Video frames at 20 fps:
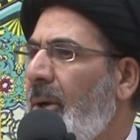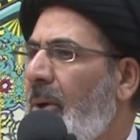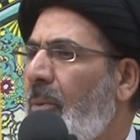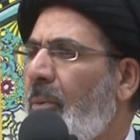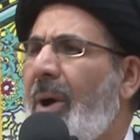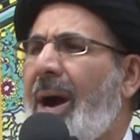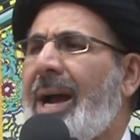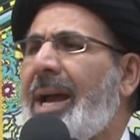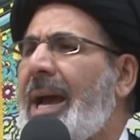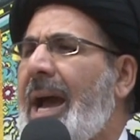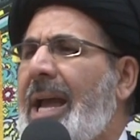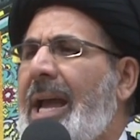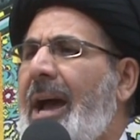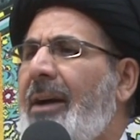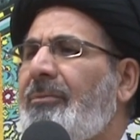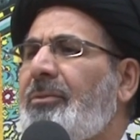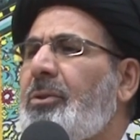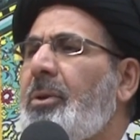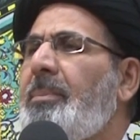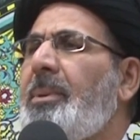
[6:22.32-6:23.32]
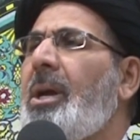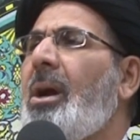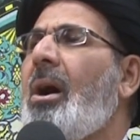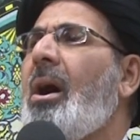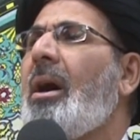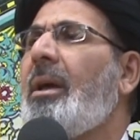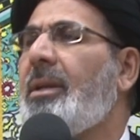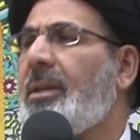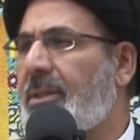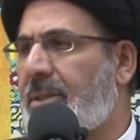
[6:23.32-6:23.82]
Why I have to be
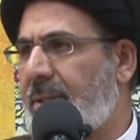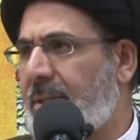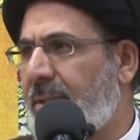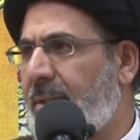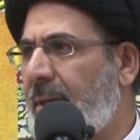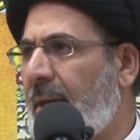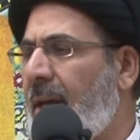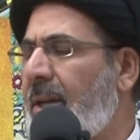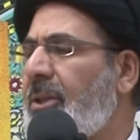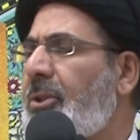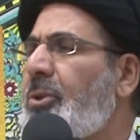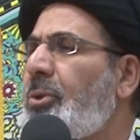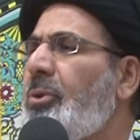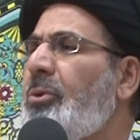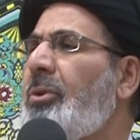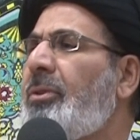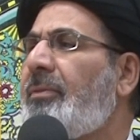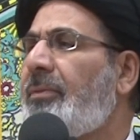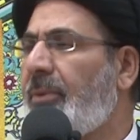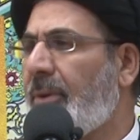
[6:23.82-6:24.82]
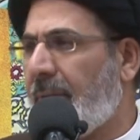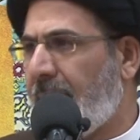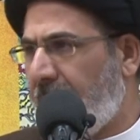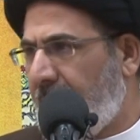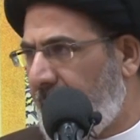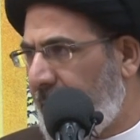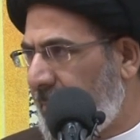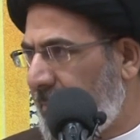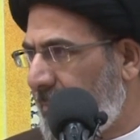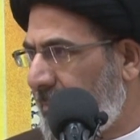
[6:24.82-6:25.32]
honest and truthful?
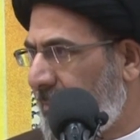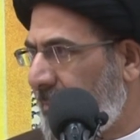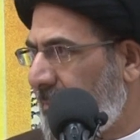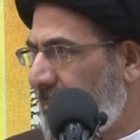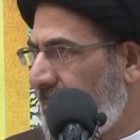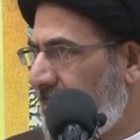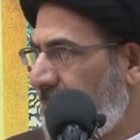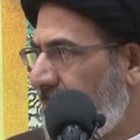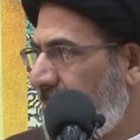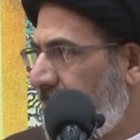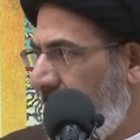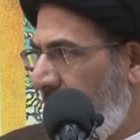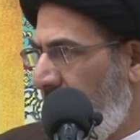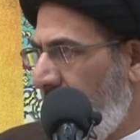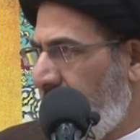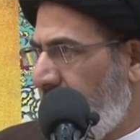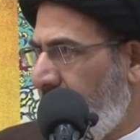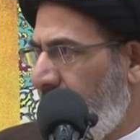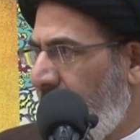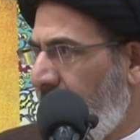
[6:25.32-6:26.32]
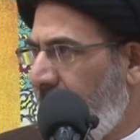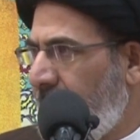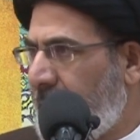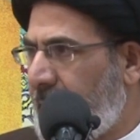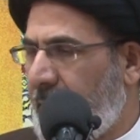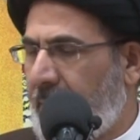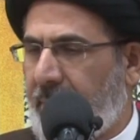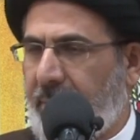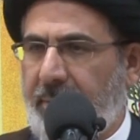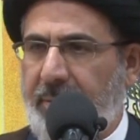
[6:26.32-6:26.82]
There is no
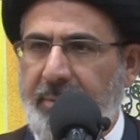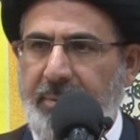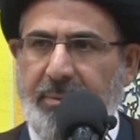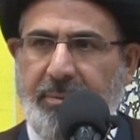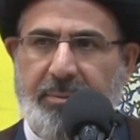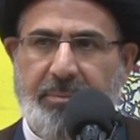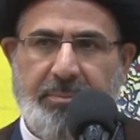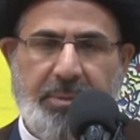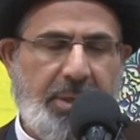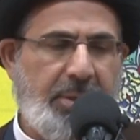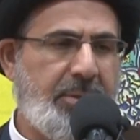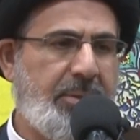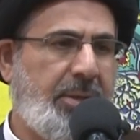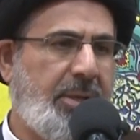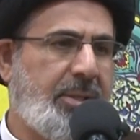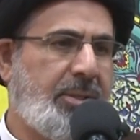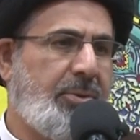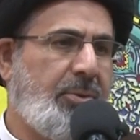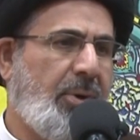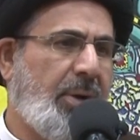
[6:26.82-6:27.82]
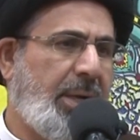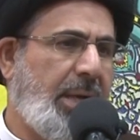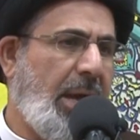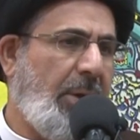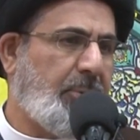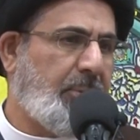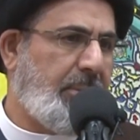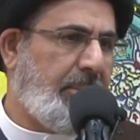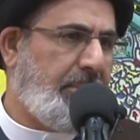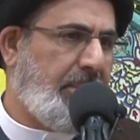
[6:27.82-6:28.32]
reason because there is no
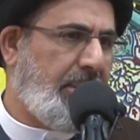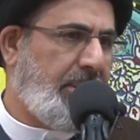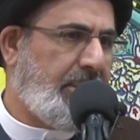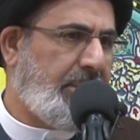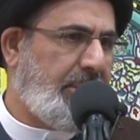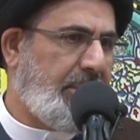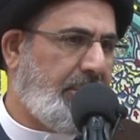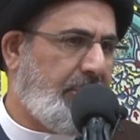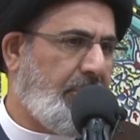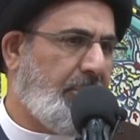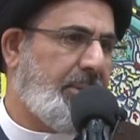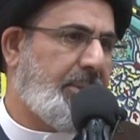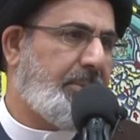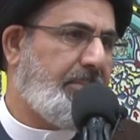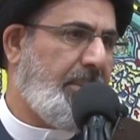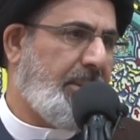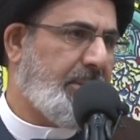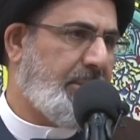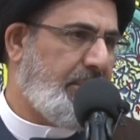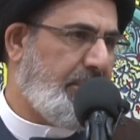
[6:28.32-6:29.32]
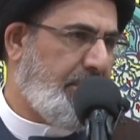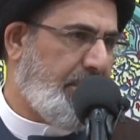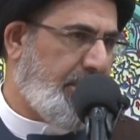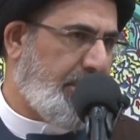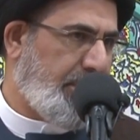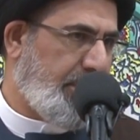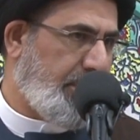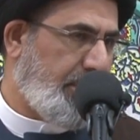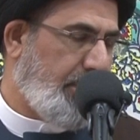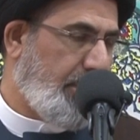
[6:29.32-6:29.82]
accountability, no
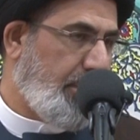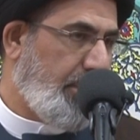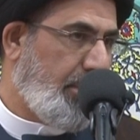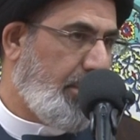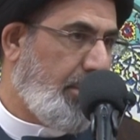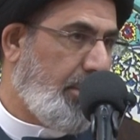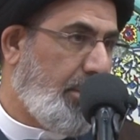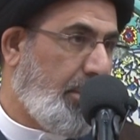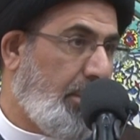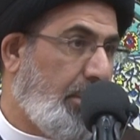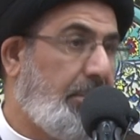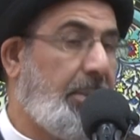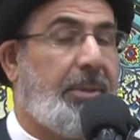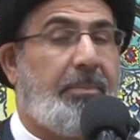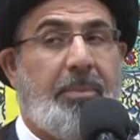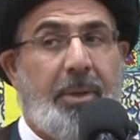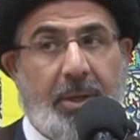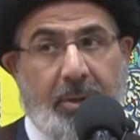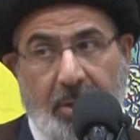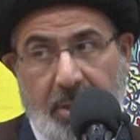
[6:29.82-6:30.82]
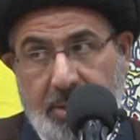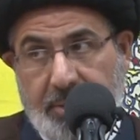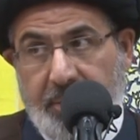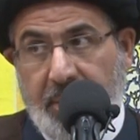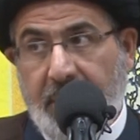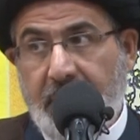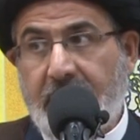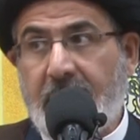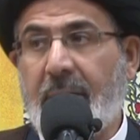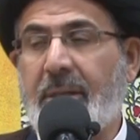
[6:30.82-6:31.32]
responsibility. But because
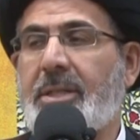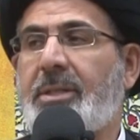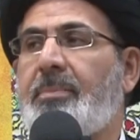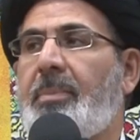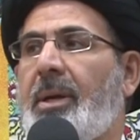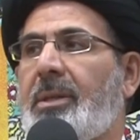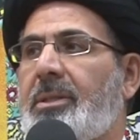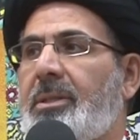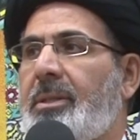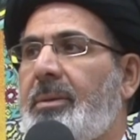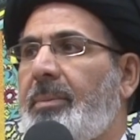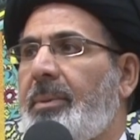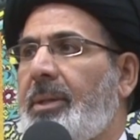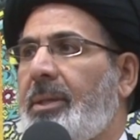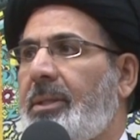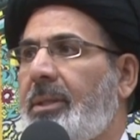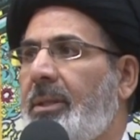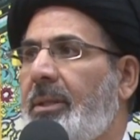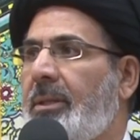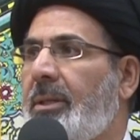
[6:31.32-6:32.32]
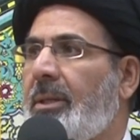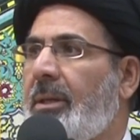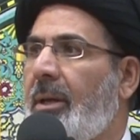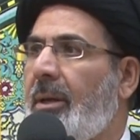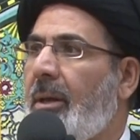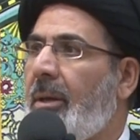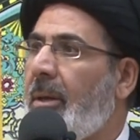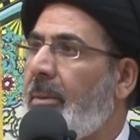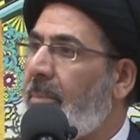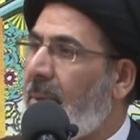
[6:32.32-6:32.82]
there is a responsibility,
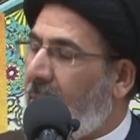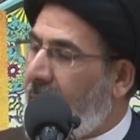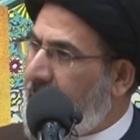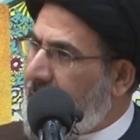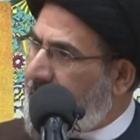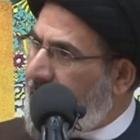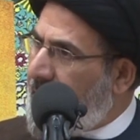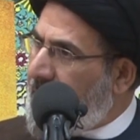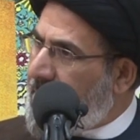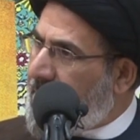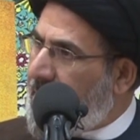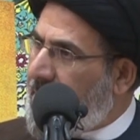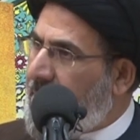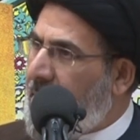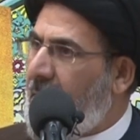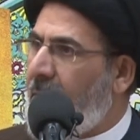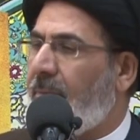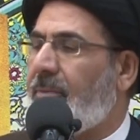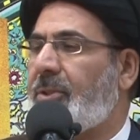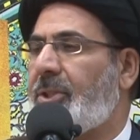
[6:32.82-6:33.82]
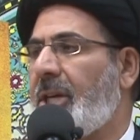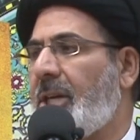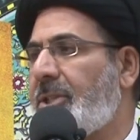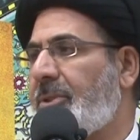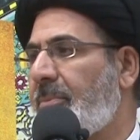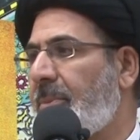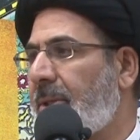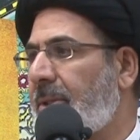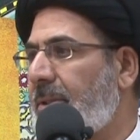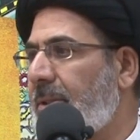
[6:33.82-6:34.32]
because there is a day of
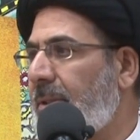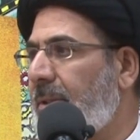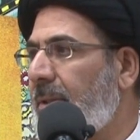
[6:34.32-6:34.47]
judgment,